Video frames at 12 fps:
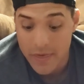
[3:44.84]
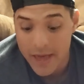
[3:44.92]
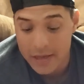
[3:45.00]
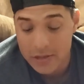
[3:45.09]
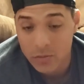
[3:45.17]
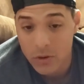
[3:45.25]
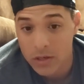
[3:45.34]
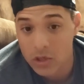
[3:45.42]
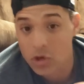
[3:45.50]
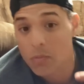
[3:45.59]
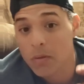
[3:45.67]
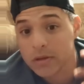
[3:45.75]
That's
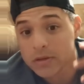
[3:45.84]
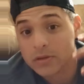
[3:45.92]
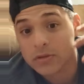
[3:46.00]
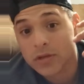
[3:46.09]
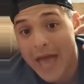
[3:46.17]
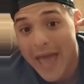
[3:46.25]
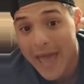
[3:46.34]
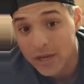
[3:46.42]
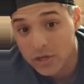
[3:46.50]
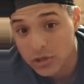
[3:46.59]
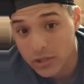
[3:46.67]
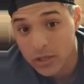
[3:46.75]
when your muscles
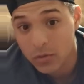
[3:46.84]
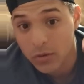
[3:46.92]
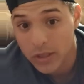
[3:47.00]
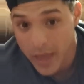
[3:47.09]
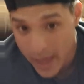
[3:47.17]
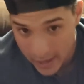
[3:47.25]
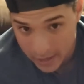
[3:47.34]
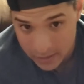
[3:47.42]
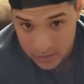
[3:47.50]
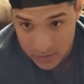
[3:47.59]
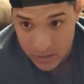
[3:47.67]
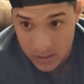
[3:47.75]
actually
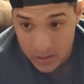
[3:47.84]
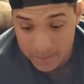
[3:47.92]
relax.